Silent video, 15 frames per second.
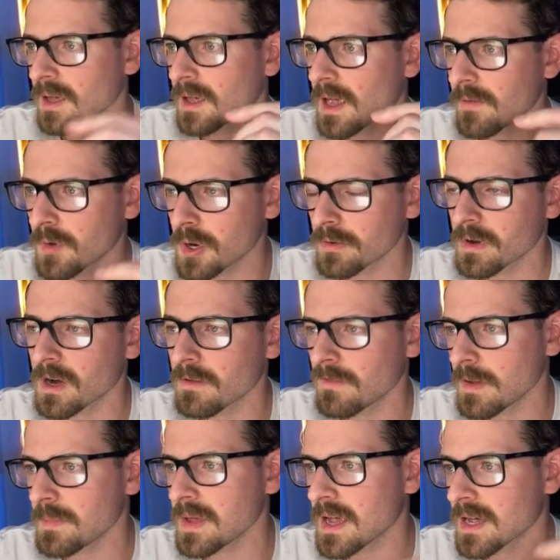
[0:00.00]
if you're going to run on a
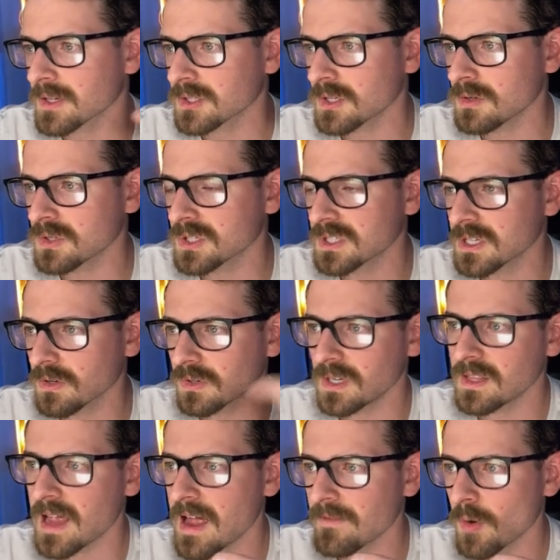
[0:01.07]
VPS, you still need
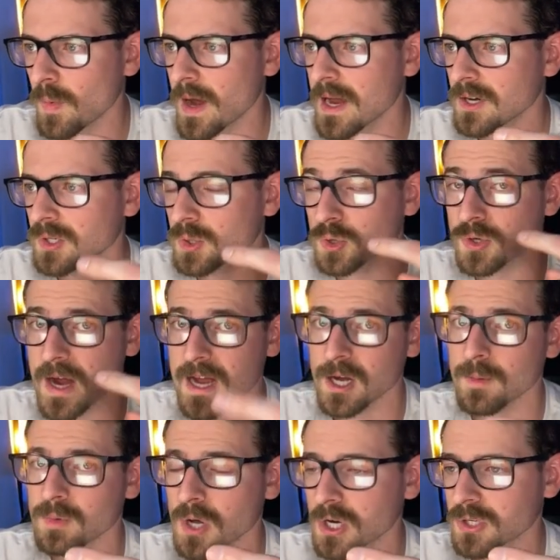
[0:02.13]
to have a way to track
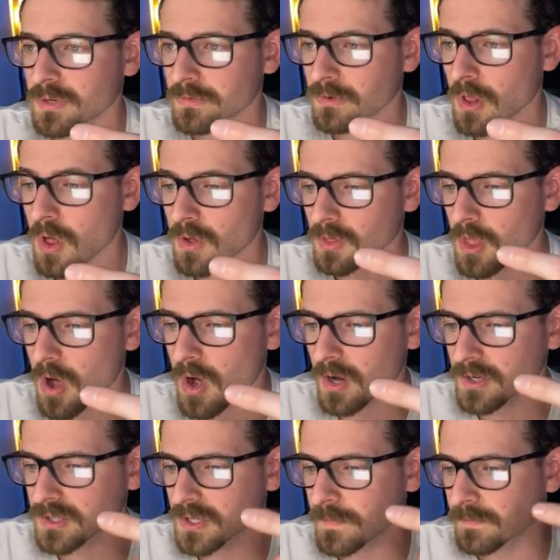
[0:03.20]
your production
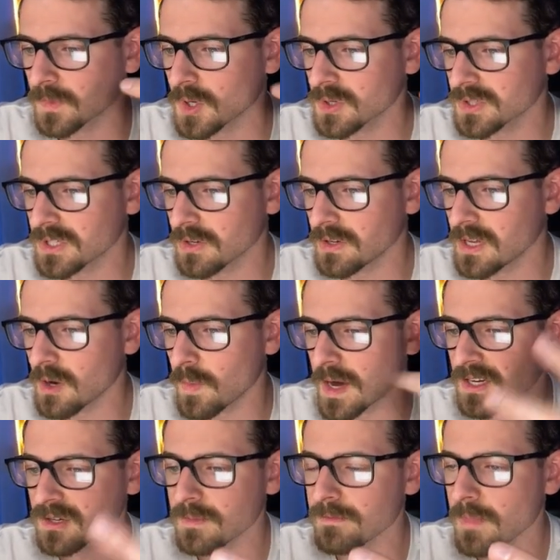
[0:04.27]
logs. You still need a way
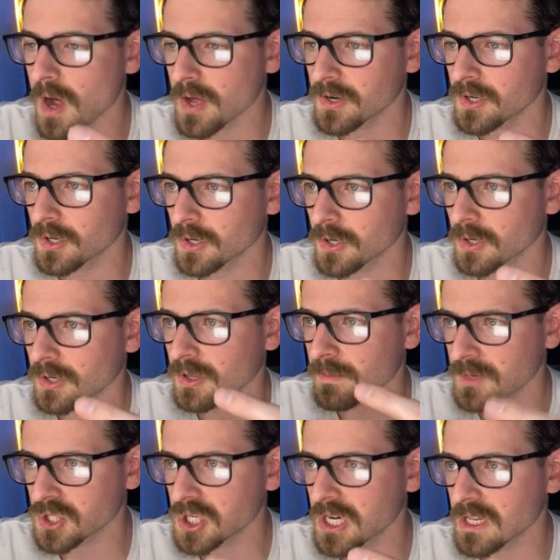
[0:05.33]
to monitor the
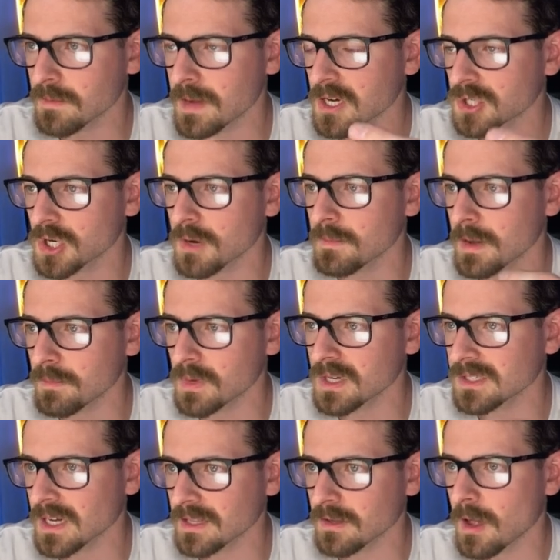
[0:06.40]
machine to make sure your memory
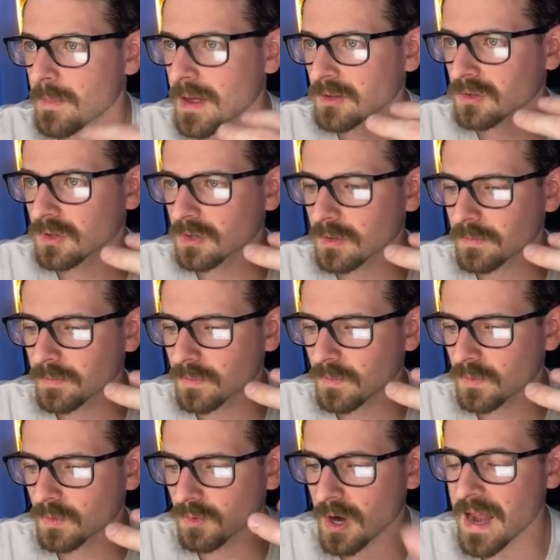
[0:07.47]
is not about to
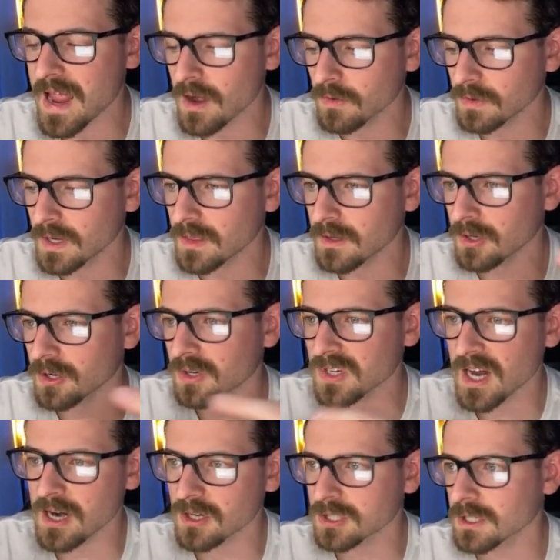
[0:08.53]
run out and then your
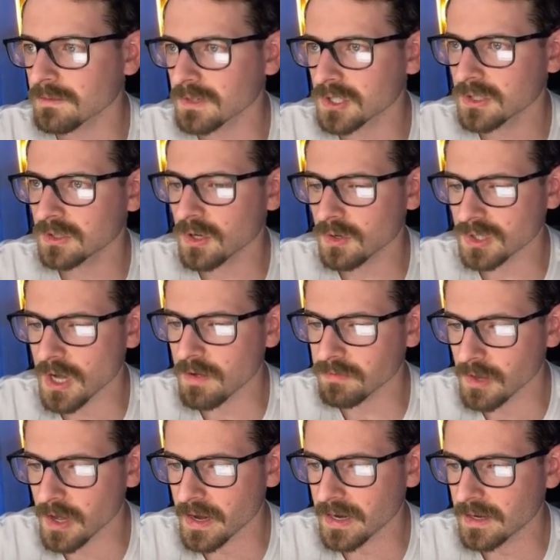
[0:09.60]
entire service goes
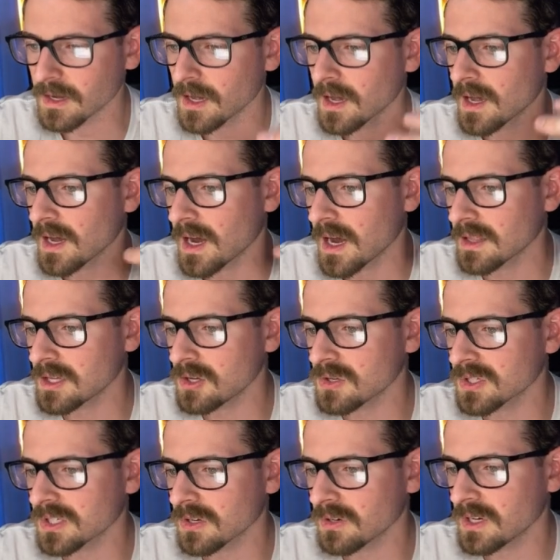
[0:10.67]
offline. And then you
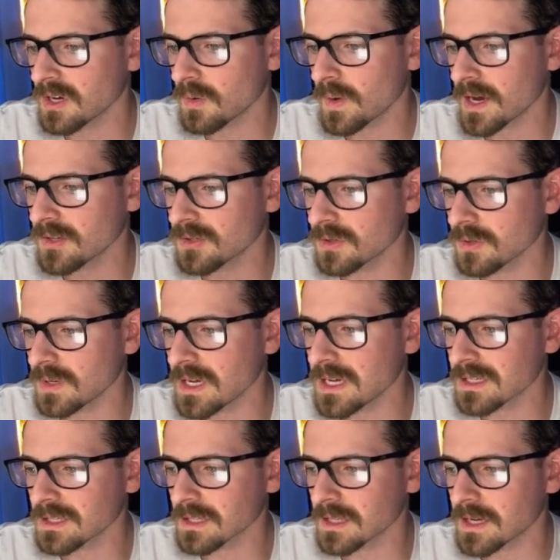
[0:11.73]
still need a way to
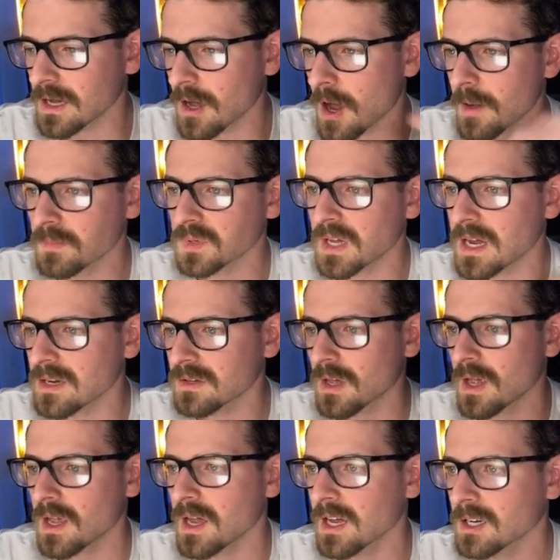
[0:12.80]
easily update
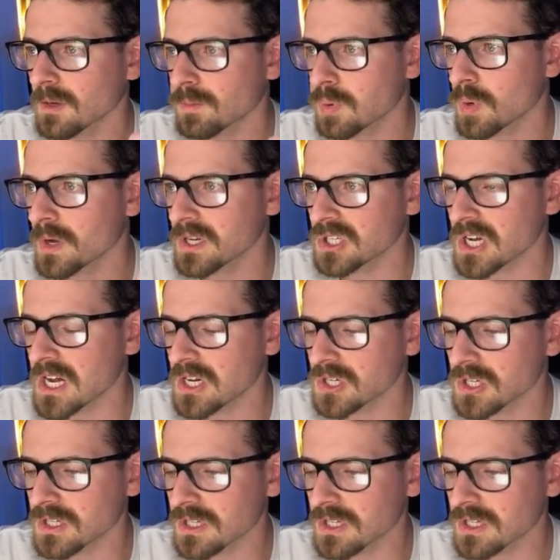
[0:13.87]
and deploy changes.